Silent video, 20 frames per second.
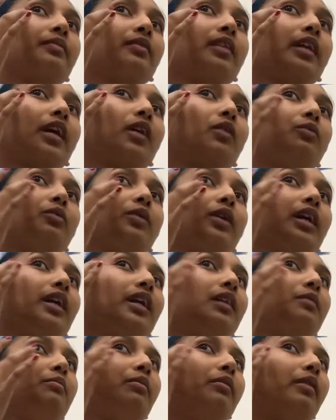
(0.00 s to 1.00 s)
like
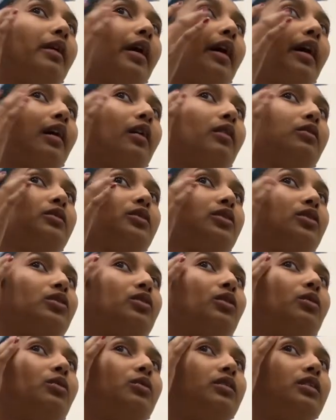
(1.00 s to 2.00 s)
pretty brown,
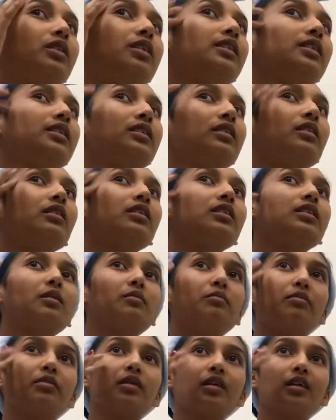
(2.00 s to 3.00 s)
so this looks
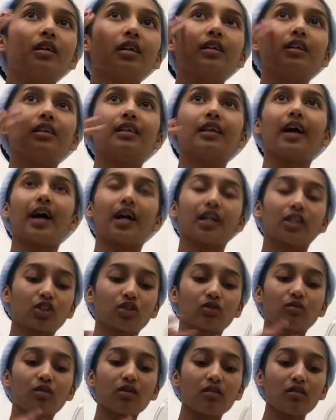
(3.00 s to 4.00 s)
a bit
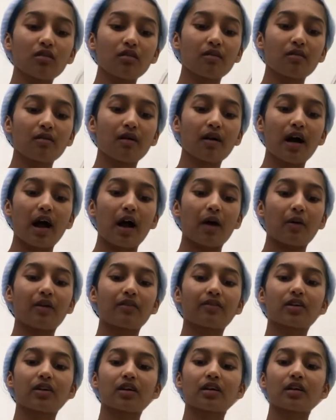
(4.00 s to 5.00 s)
natural.
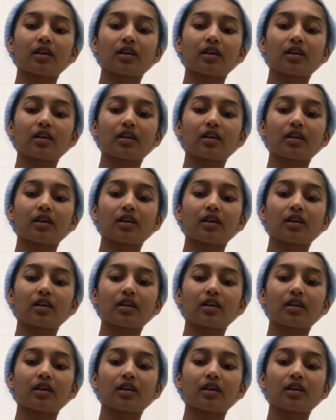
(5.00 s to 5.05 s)
However,